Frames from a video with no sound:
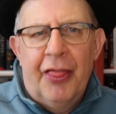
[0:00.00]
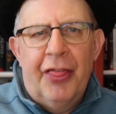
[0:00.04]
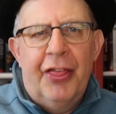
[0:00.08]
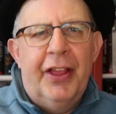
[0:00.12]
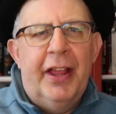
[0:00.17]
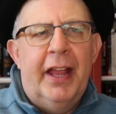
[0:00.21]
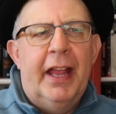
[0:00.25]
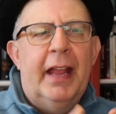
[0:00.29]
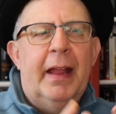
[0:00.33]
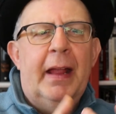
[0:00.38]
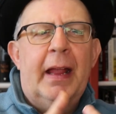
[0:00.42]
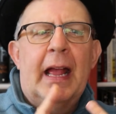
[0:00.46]

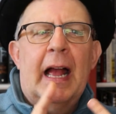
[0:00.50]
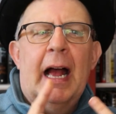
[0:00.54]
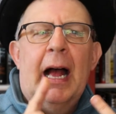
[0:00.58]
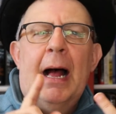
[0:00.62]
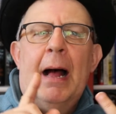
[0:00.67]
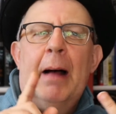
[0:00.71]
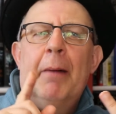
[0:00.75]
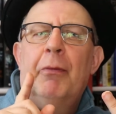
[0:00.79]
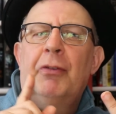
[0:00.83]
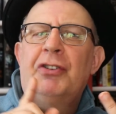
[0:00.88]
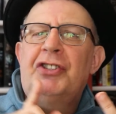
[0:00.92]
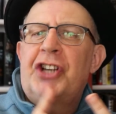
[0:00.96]
the
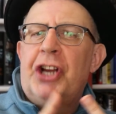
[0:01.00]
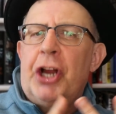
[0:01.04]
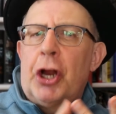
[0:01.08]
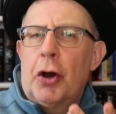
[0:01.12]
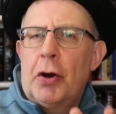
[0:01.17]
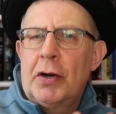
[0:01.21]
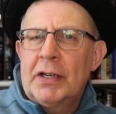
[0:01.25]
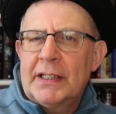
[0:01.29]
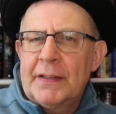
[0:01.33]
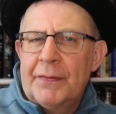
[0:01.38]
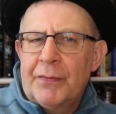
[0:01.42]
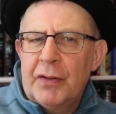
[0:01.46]

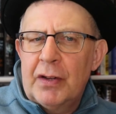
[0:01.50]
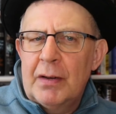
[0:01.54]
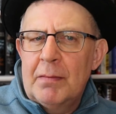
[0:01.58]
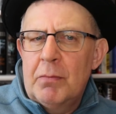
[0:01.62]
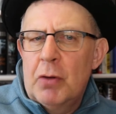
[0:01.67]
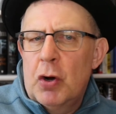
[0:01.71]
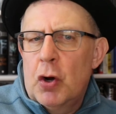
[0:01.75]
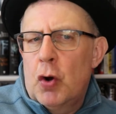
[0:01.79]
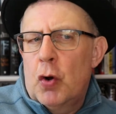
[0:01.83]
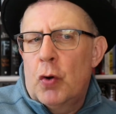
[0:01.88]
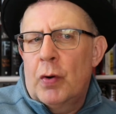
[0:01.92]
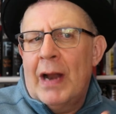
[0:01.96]
tears of the
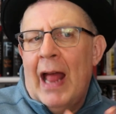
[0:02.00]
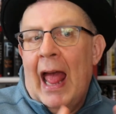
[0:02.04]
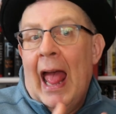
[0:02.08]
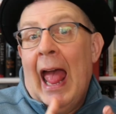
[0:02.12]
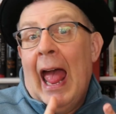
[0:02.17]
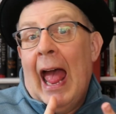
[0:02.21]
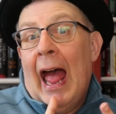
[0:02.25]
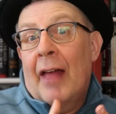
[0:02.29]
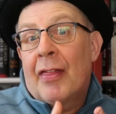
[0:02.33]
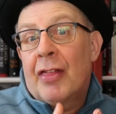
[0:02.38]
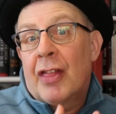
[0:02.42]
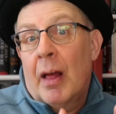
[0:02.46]
moon,
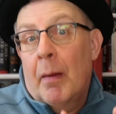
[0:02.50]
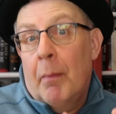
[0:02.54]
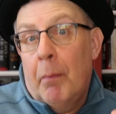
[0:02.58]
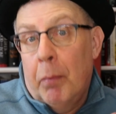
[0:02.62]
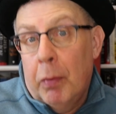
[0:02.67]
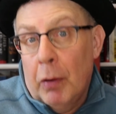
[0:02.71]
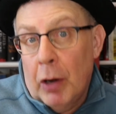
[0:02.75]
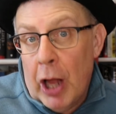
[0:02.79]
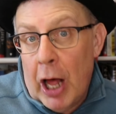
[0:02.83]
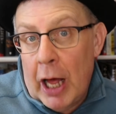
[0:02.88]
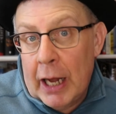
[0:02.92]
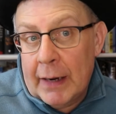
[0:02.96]
and the
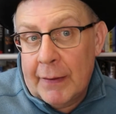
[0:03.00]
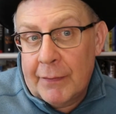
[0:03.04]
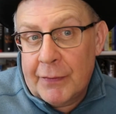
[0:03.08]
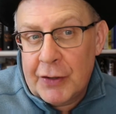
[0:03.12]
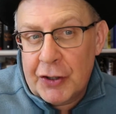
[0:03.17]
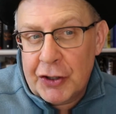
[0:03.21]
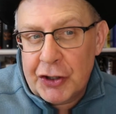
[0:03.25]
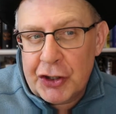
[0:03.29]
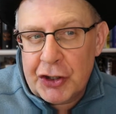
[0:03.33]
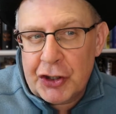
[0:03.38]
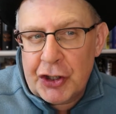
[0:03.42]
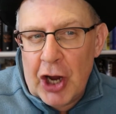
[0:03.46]
blood of
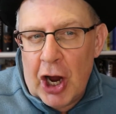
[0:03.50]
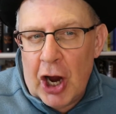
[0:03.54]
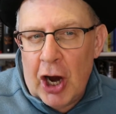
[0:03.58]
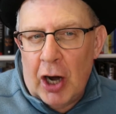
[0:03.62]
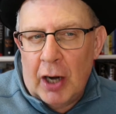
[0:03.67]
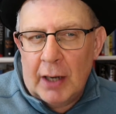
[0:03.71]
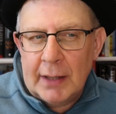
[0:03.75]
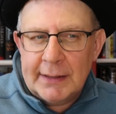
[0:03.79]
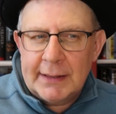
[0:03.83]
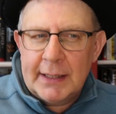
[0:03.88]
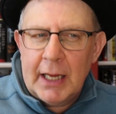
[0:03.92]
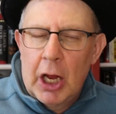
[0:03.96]
the
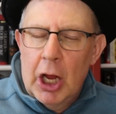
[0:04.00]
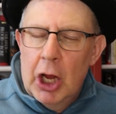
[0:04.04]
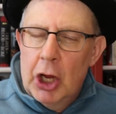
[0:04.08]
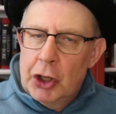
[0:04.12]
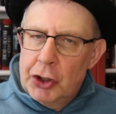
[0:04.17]
stars.